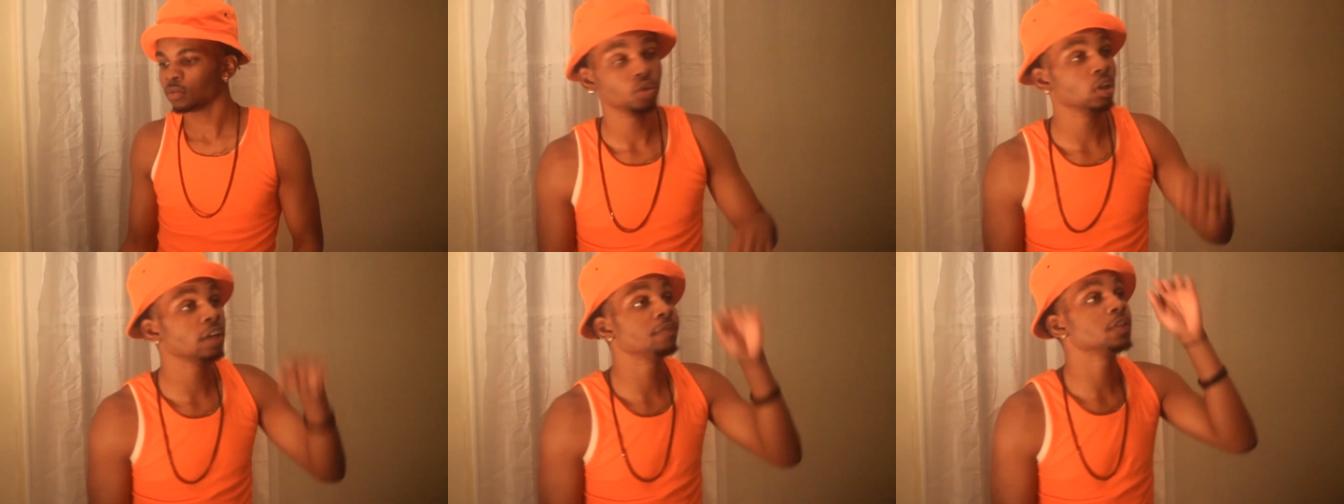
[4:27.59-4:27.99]

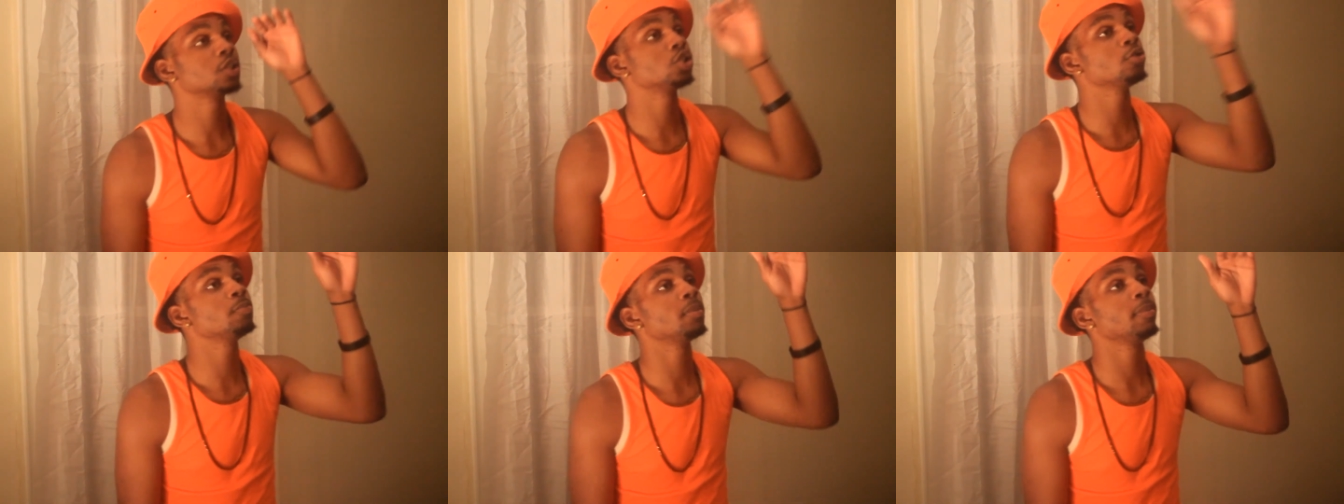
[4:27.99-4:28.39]
You left your
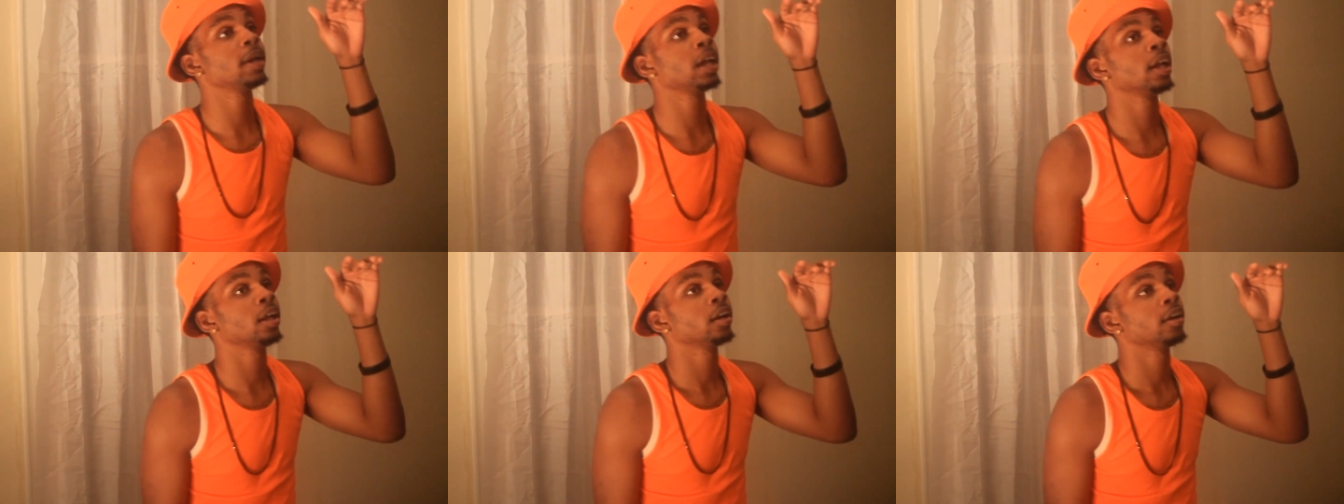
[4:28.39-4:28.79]

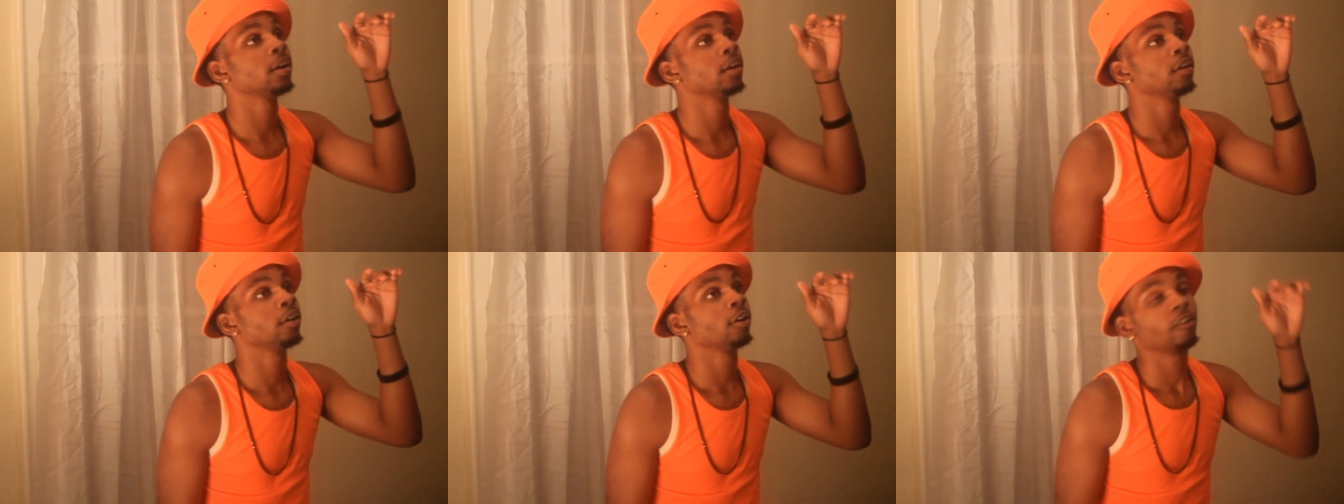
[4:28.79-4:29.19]
Superman
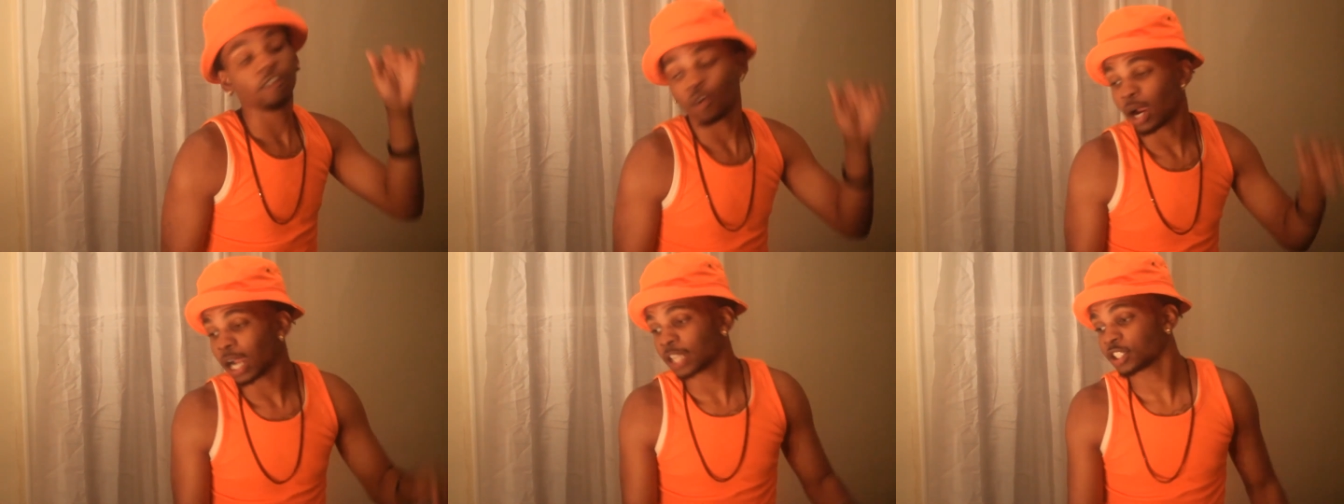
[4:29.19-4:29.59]

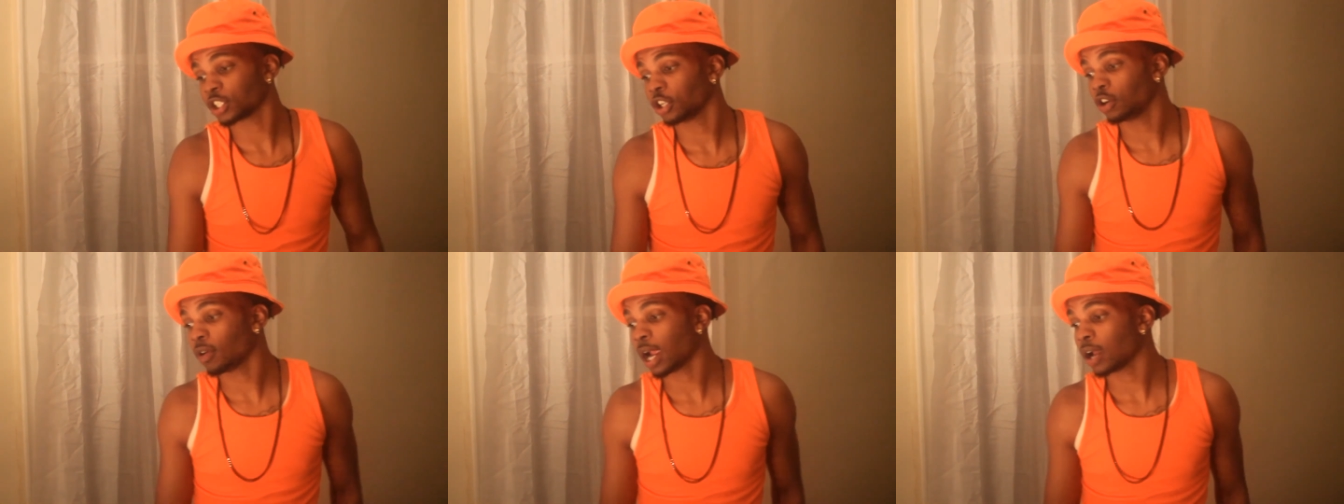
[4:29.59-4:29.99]
for Oscar
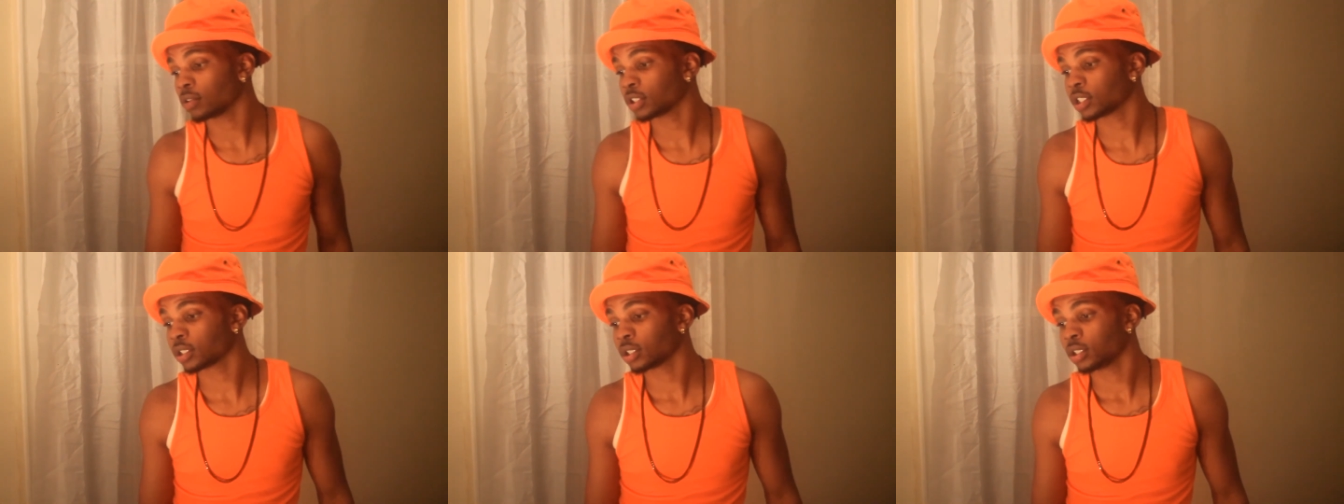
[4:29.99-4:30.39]
the
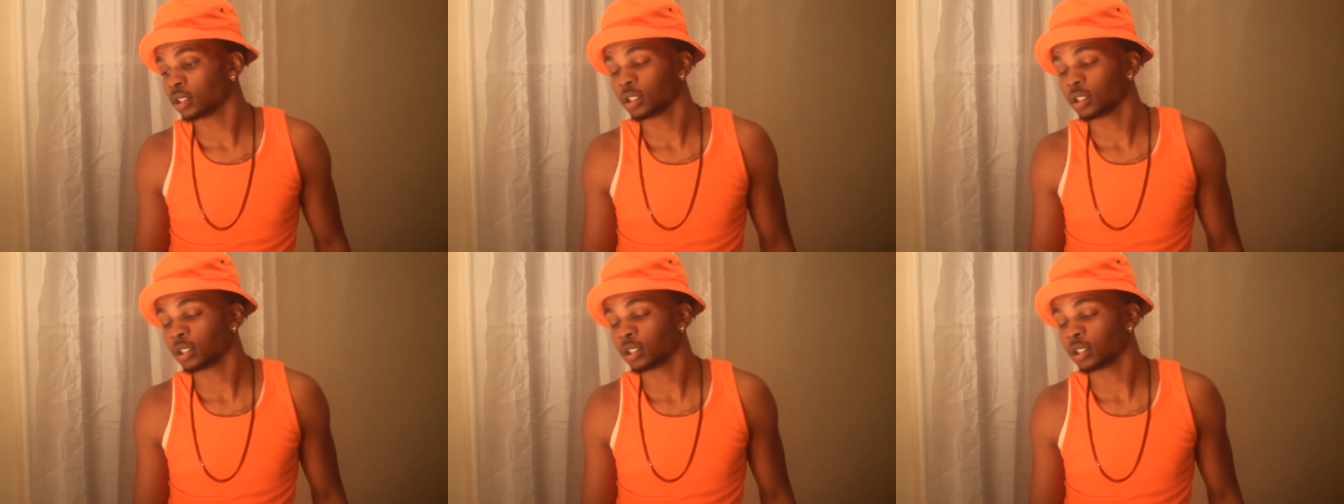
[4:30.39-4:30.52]
Grouch.